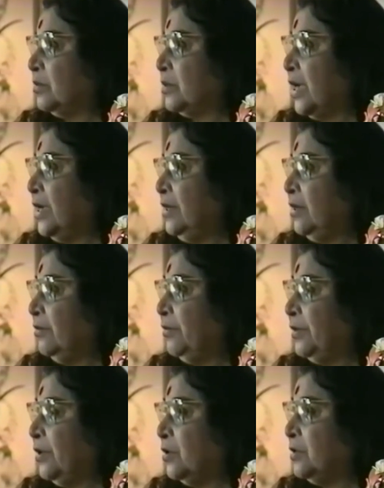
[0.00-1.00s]
kind of
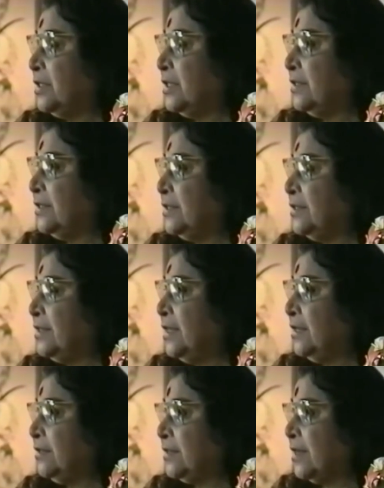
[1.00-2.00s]
a nonsense is
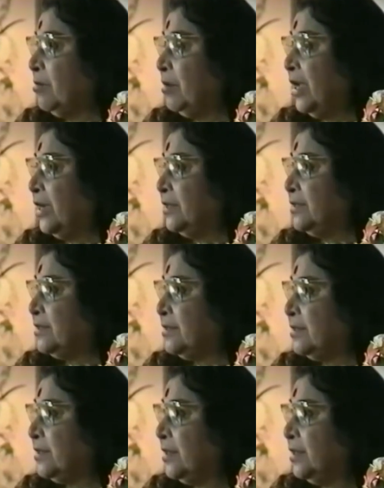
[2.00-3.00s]
still stabilized
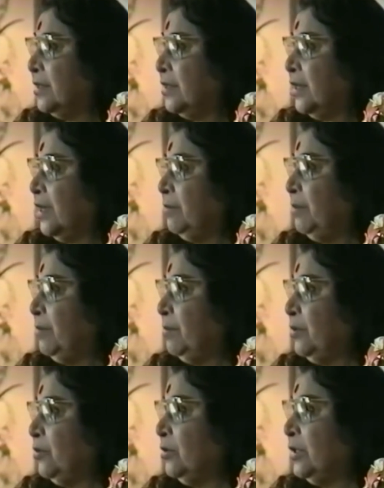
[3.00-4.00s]
and
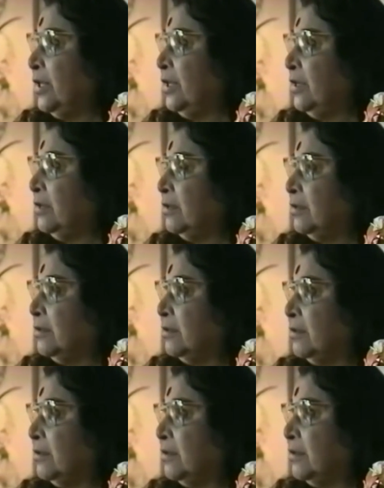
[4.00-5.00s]
people don't think
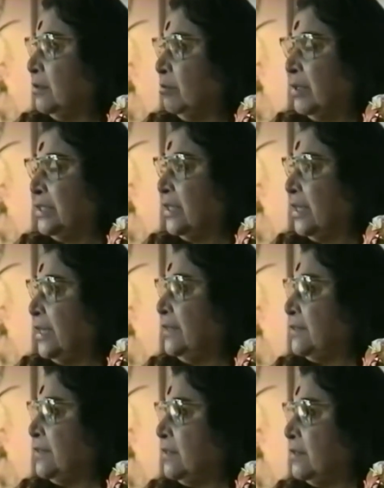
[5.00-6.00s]
much
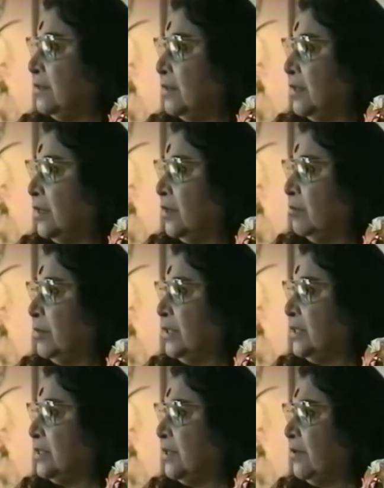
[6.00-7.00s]
against it.
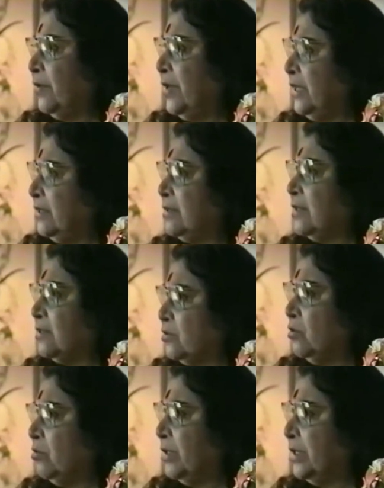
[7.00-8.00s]
But the sufferings are
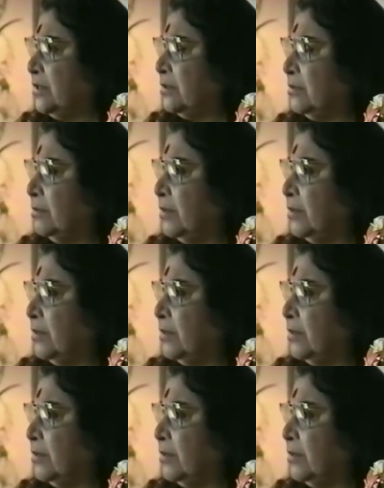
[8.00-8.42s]
so much